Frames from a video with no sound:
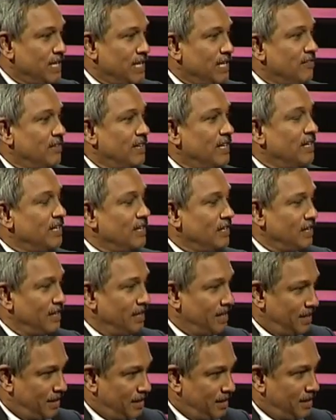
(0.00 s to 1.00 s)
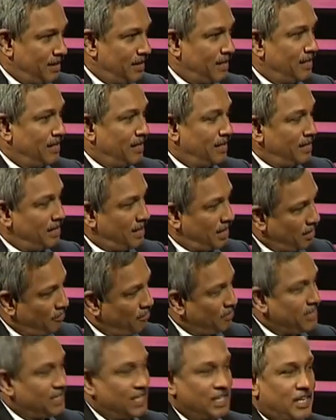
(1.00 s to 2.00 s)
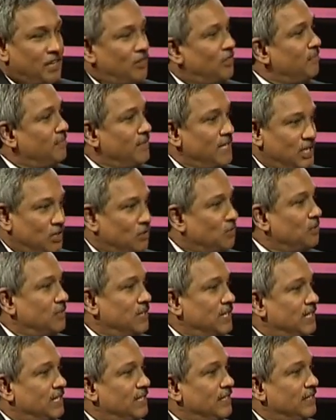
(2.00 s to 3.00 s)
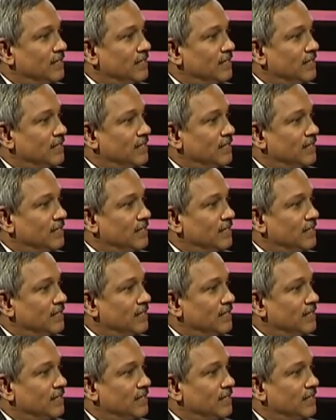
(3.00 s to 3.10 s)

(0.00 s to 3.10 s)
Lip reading: given, everything cannot be included.